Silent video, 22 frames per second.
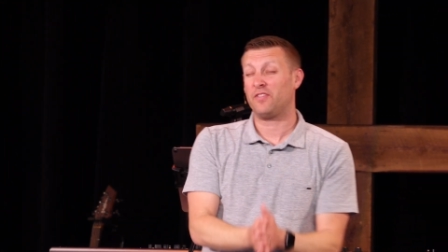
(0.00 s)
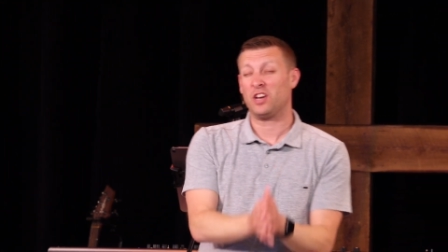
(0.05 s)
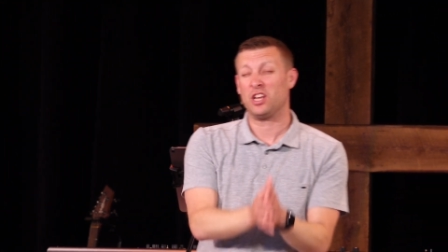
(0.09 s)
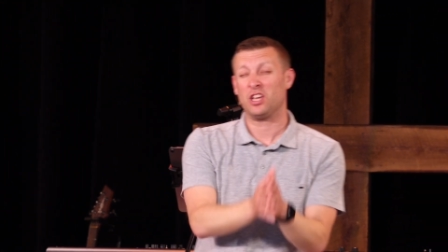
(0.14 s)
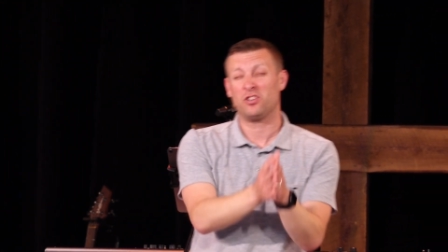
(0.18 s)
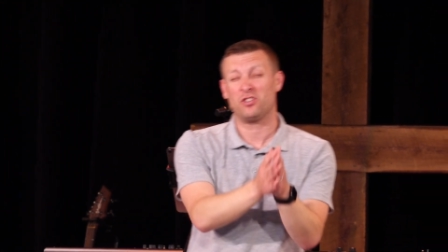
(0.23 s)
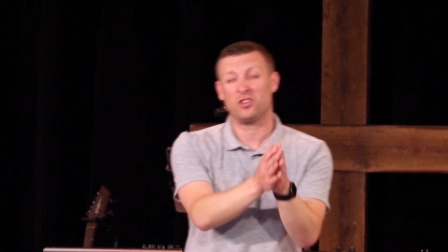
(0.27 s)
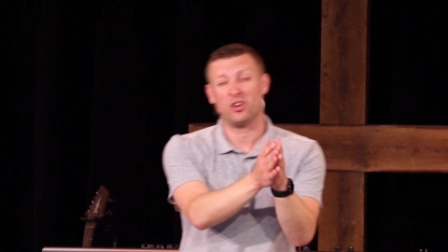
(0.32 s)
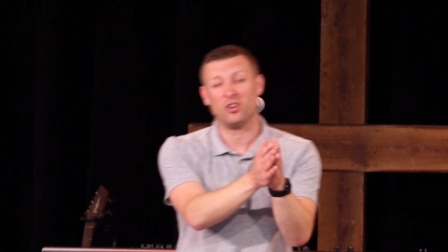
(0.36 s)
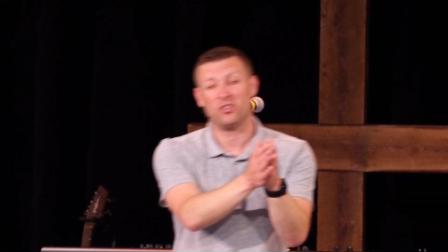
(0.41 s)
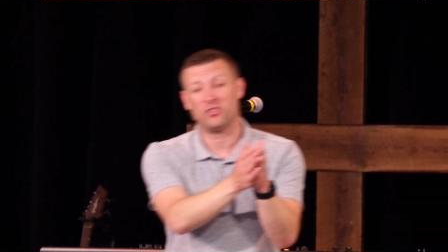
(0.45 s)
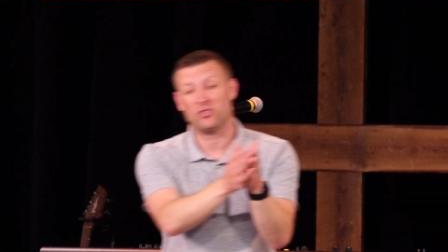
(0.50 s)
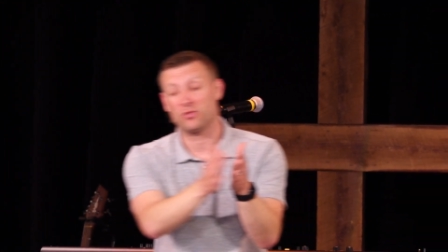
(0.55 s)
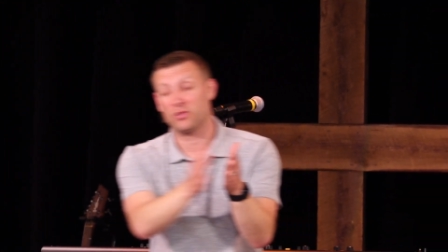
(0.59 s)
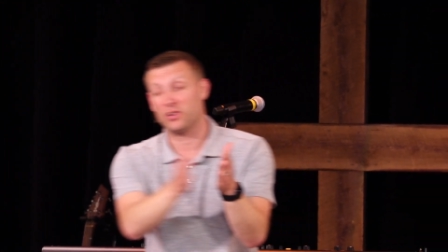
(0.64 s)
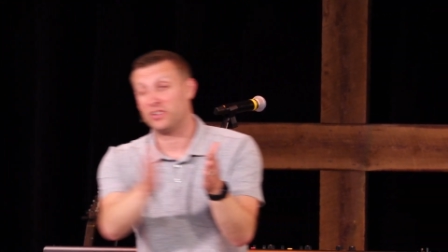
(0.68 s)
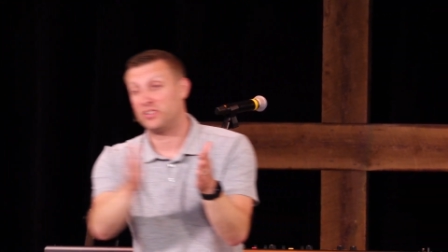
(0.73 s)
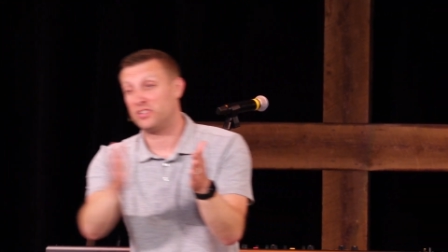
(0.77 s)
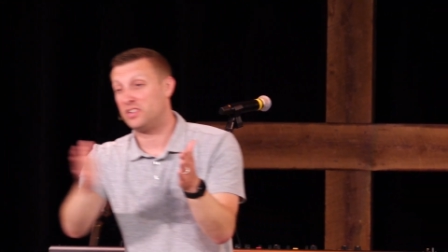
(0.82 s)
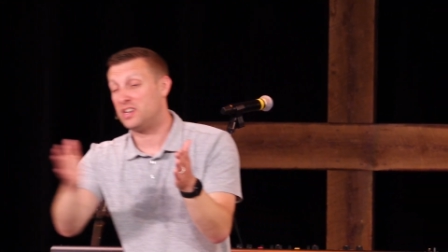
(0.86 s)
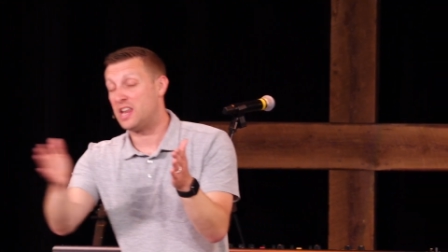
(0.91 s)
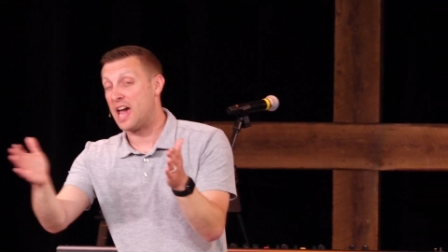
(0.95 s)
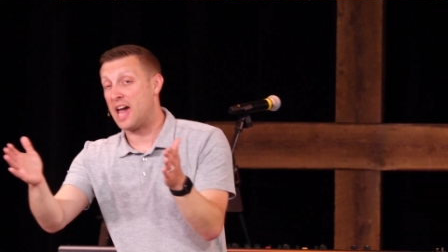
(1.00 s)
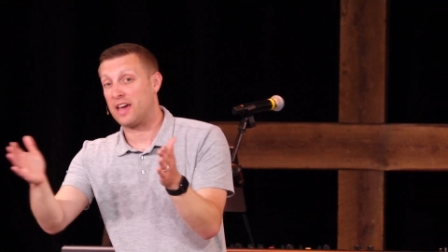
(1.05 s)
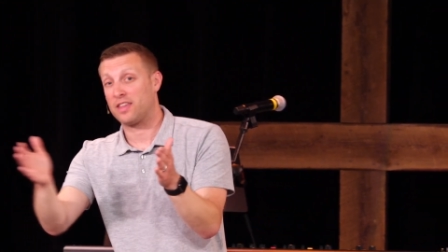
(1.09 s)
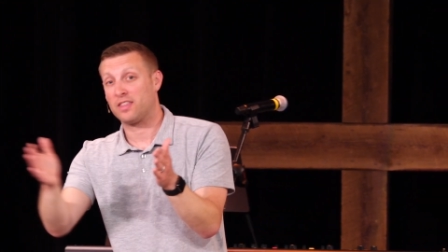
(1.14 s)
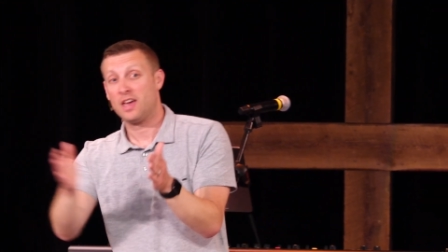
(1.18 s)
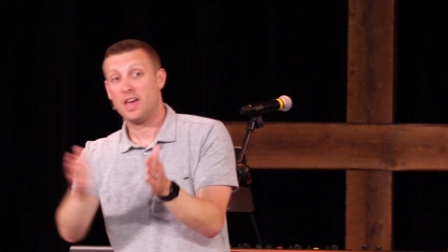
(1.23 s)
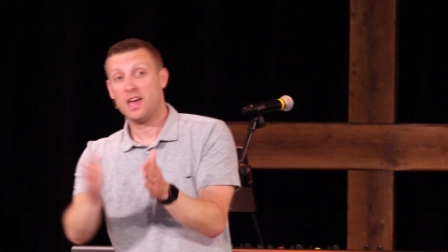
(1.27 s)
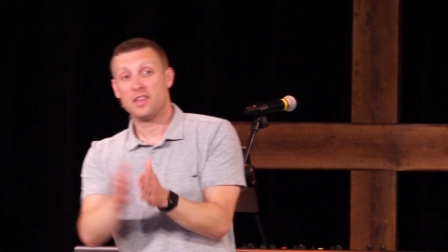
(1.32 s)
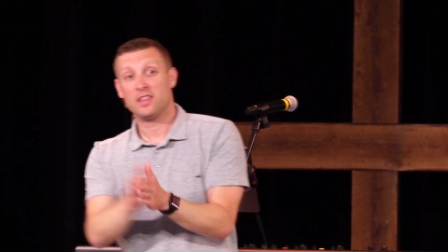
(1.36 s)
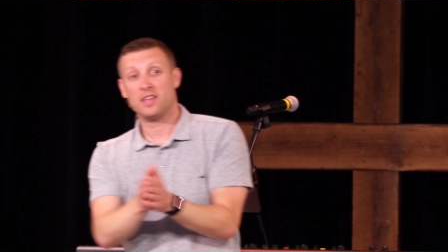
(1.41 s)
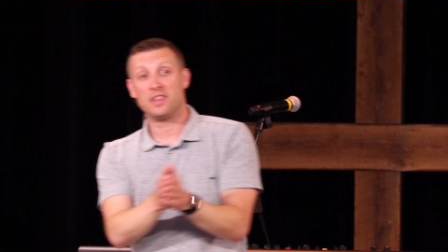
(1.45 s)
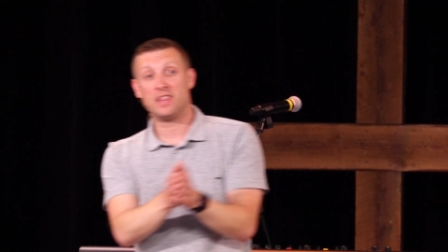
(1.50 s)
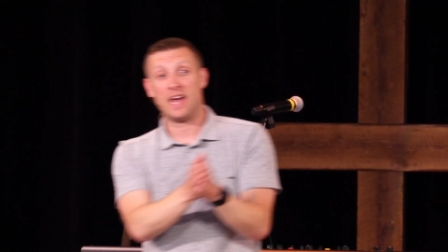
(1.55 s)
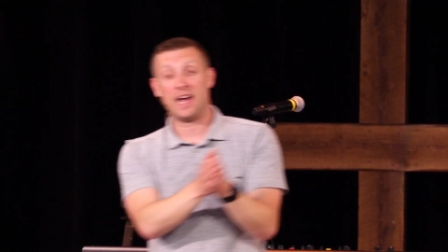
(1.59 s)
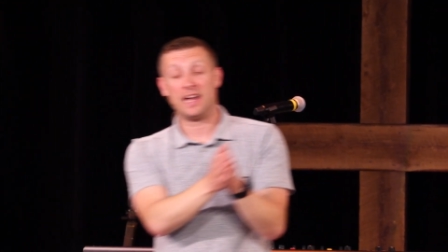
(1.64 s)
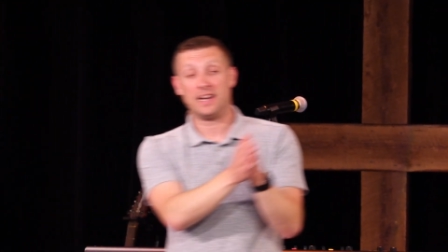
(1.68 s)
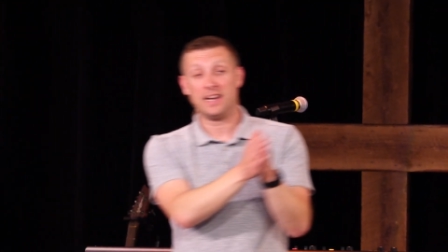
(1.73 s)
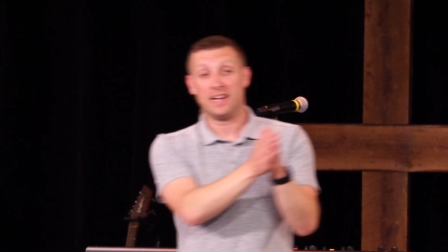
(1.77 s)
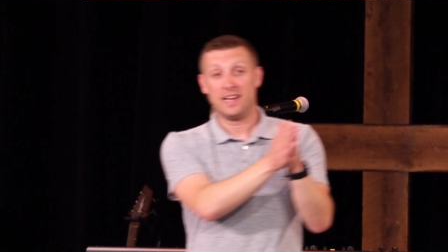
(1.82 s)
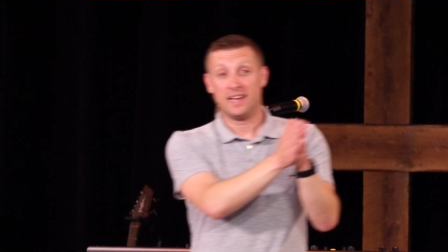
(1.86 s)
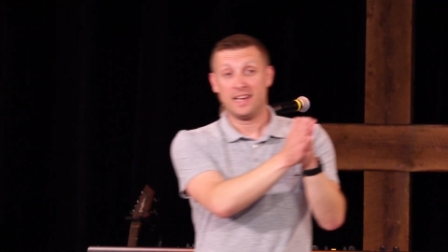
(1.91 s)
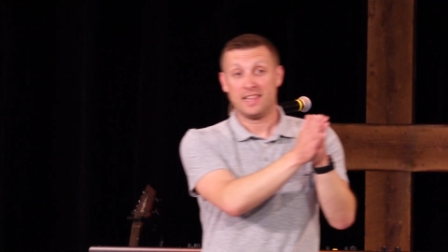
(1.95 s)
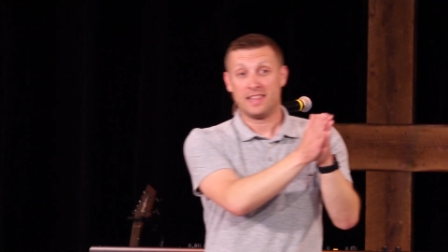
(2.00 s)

And he shows through his death that that,